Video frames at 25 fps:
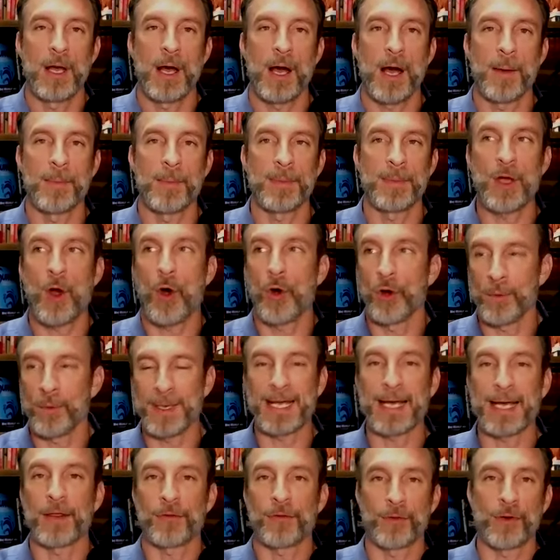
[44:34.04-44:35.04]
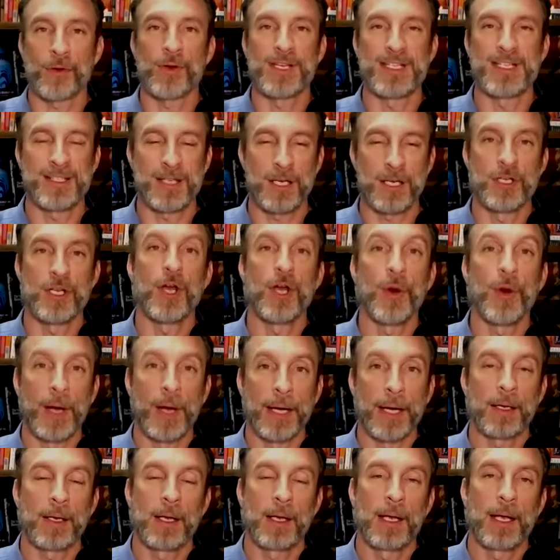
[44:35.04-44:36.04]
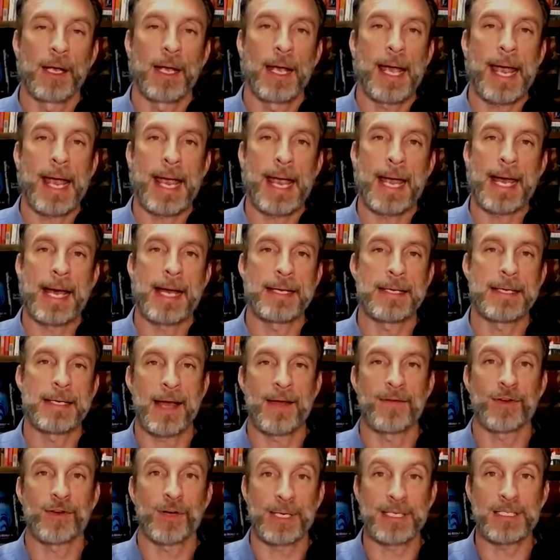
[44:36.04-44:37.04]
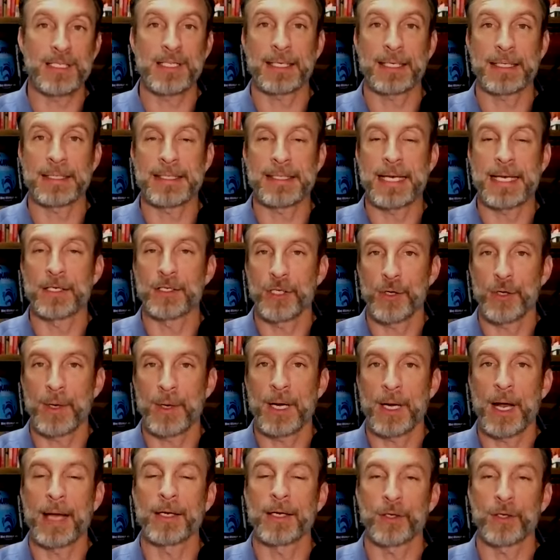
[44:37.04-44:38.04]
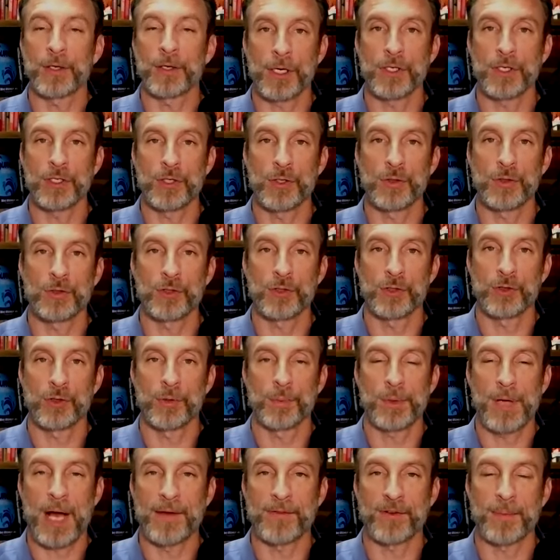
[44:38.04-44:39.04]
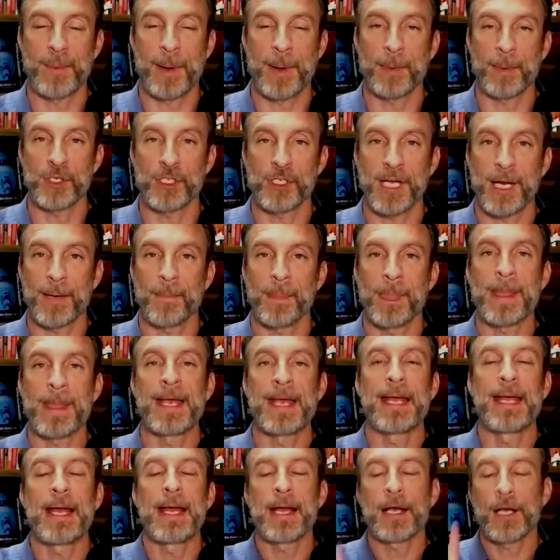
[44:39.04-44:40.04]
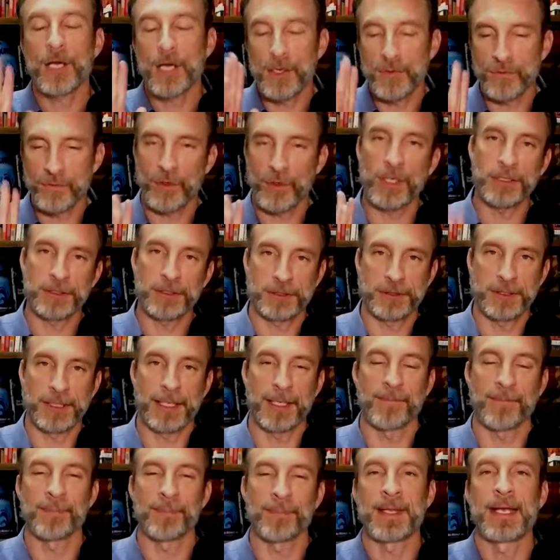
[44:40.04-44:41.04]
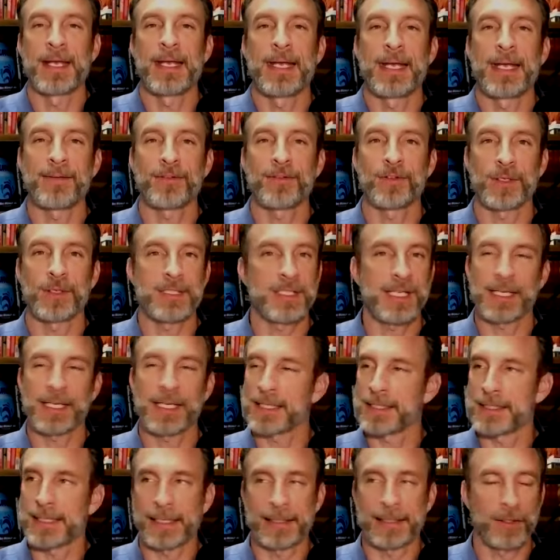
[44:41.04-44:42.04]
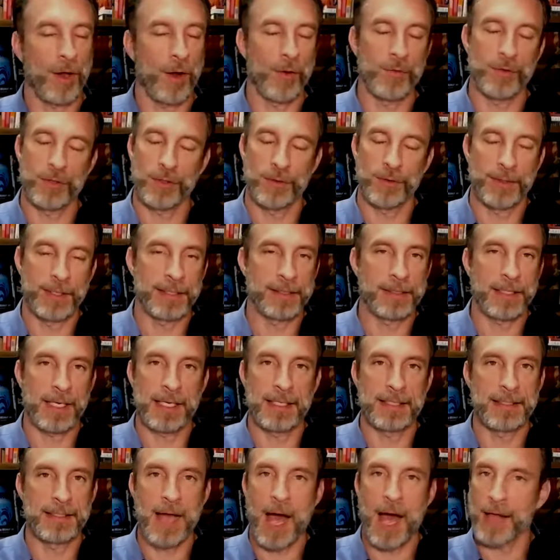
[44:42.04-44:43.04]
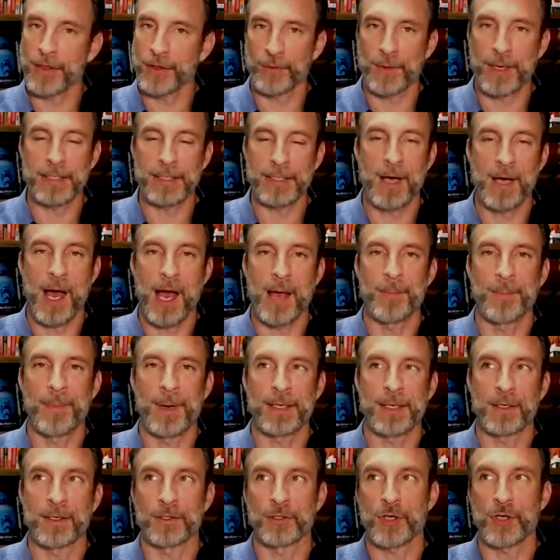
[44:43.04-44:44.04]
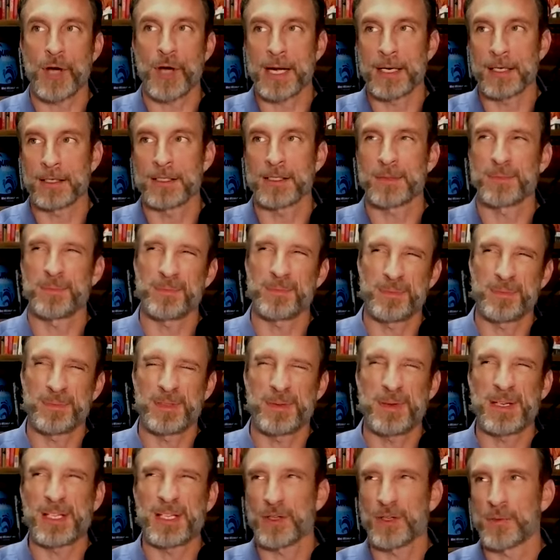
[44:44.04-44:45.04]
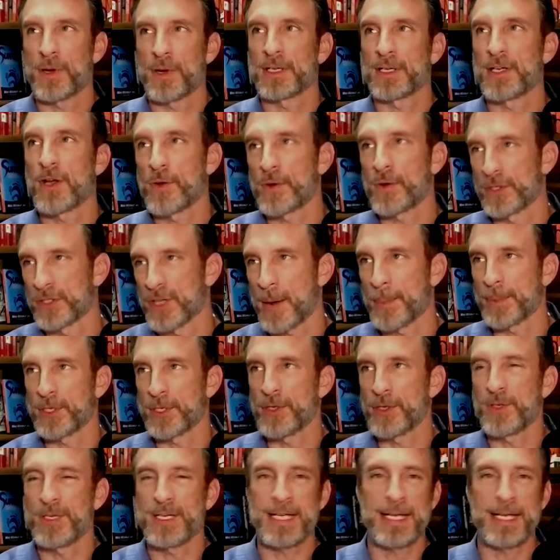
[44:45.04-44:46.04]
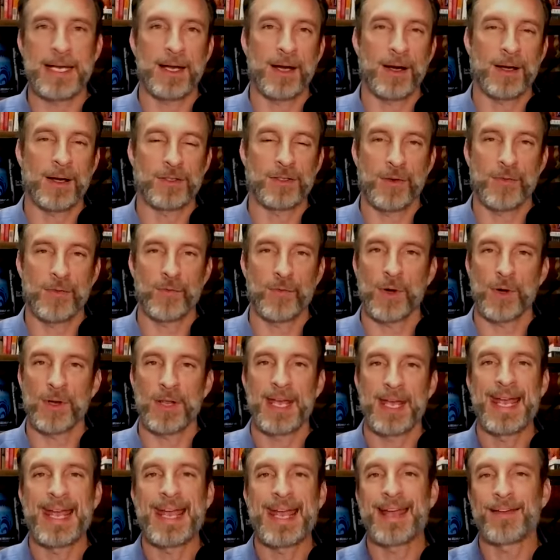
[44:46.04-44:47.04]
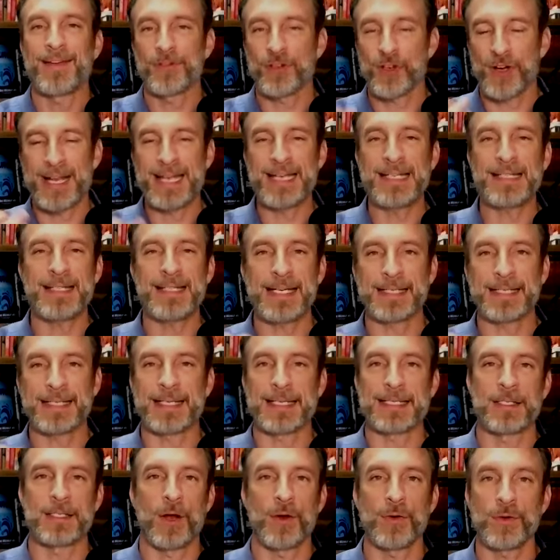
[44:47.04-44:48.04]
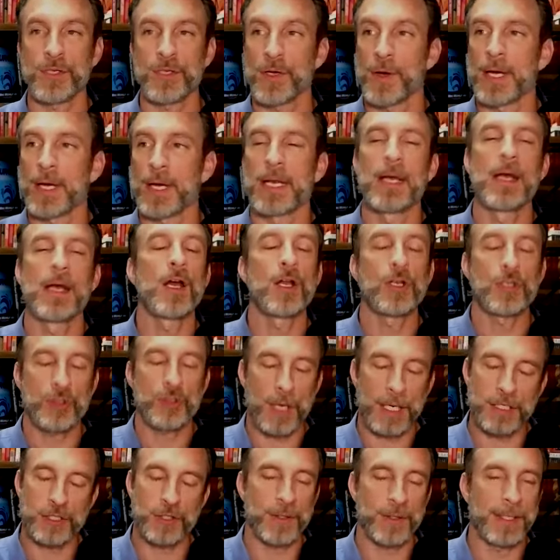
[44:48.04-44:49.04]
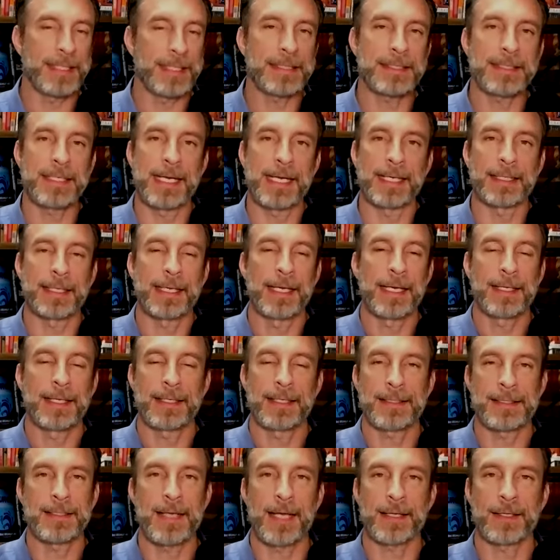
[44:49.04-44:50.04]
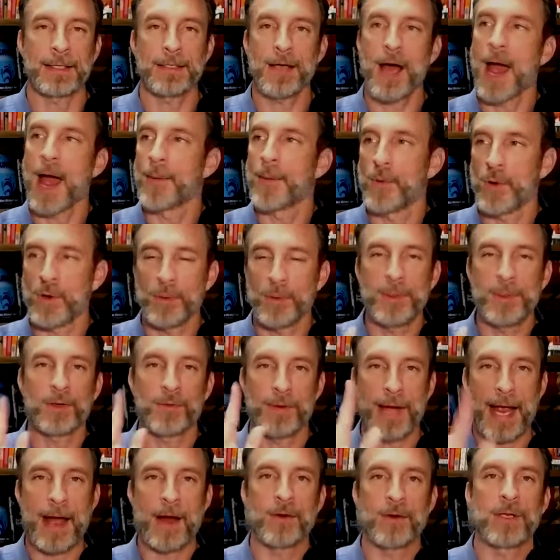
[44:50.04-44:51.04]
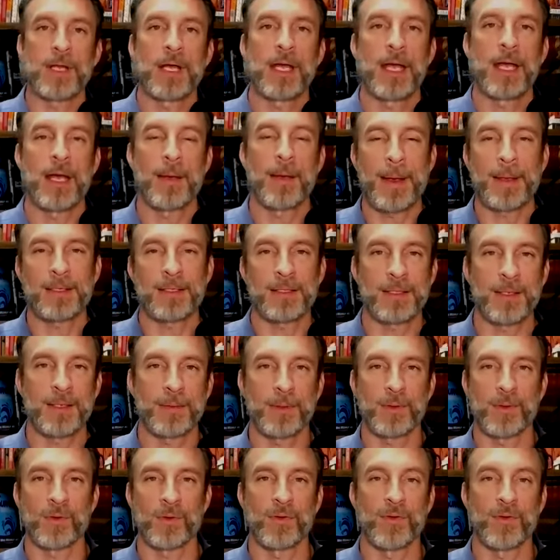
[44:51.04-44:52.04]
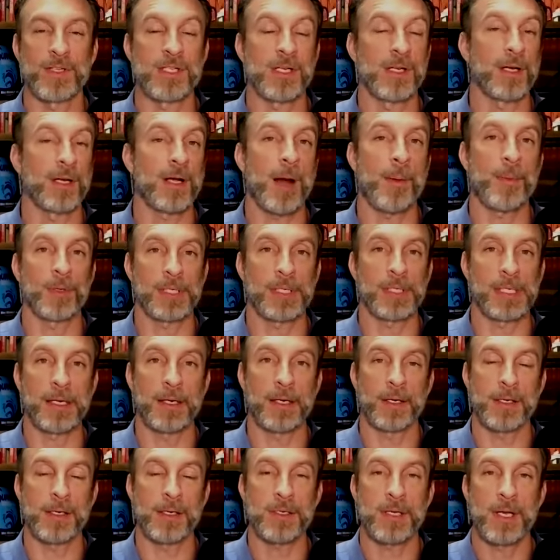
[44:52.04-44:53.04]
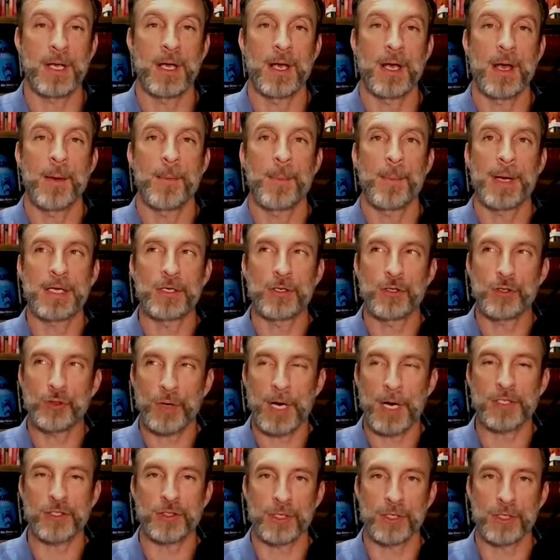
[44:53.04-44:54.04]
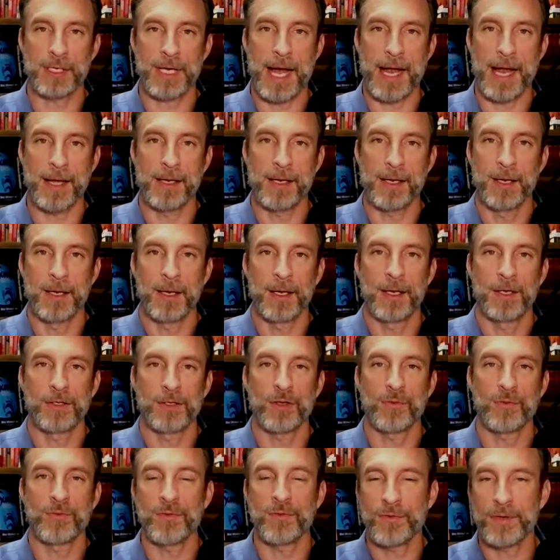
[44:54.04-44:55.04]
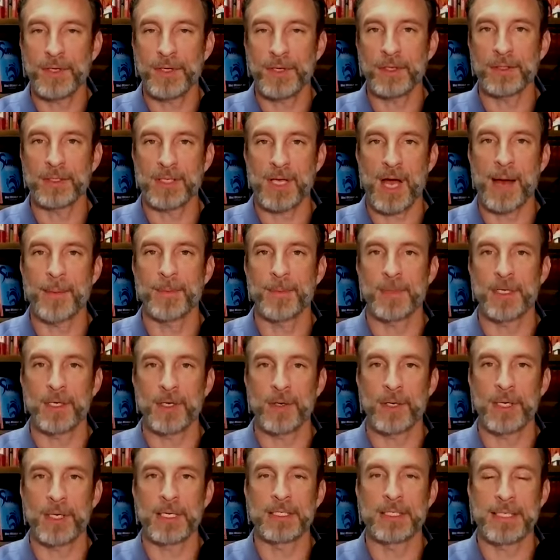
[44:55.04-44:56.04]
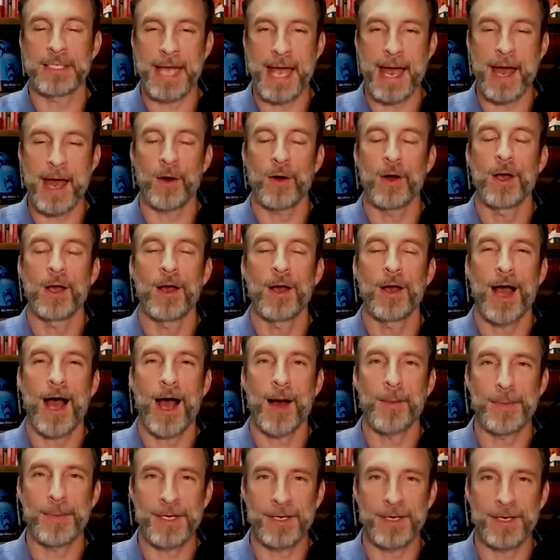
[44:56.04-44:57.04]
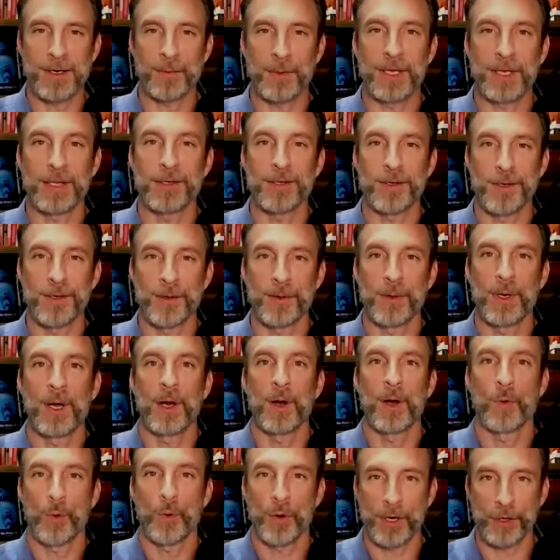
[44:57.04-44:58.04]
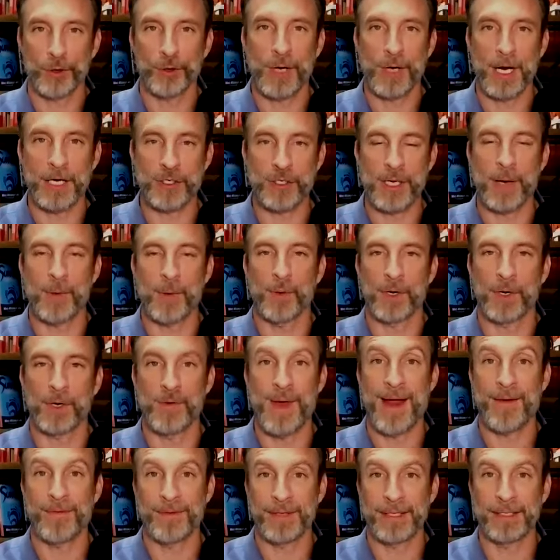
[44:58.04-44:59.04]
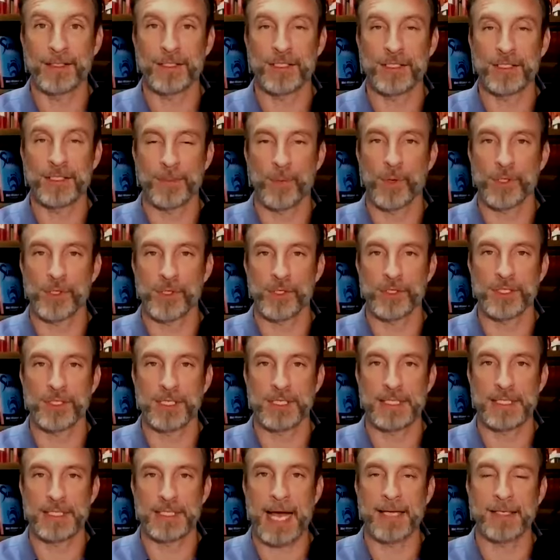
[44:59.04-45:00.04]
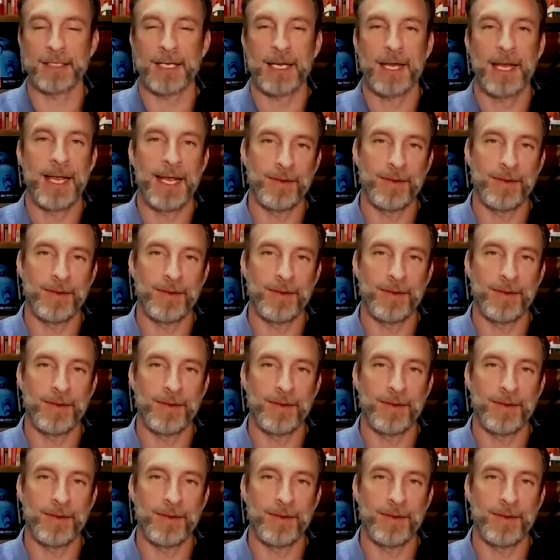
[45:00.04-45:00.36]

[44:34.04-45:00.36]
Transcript: The only way to get through it is to do it. And if your instinct is saying do it, I encourage you to apply for membership. Conversely, if your instinct is like, don't do this, it's not the right time, but you're trying to speak to it, well, there's an opportunity here and so forth. If your instinct says don't do it, trust your instinct. This is not the time. We'll be around. Maybe this is something we revisit in a couple of years, but trust your gut. So if you feel the time to do it is now, I'm here with you. We're going to crush it, and we're going to do everything to support your success.